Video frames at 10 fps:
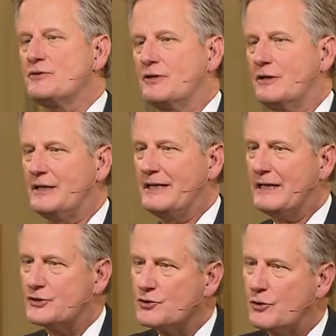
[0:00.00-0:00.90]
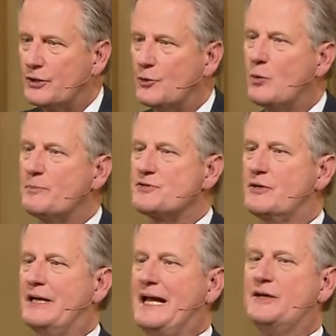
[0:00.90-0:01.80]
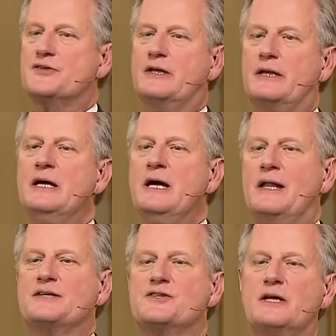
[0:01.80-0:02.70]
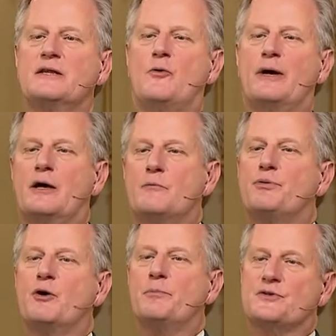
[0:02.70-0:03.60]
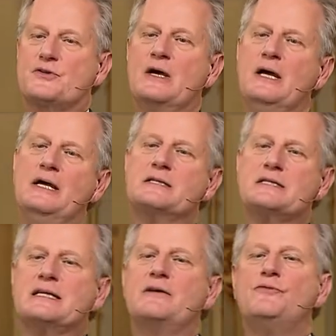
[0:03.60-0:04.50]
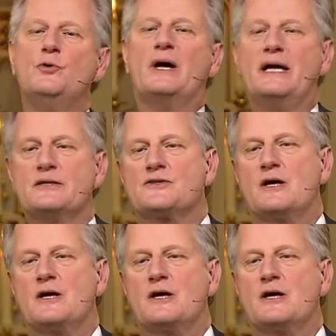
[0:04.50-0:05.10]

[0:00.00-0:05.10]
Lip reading: or an editorial whoops or an accident. It's done that way on purpose to give you a heads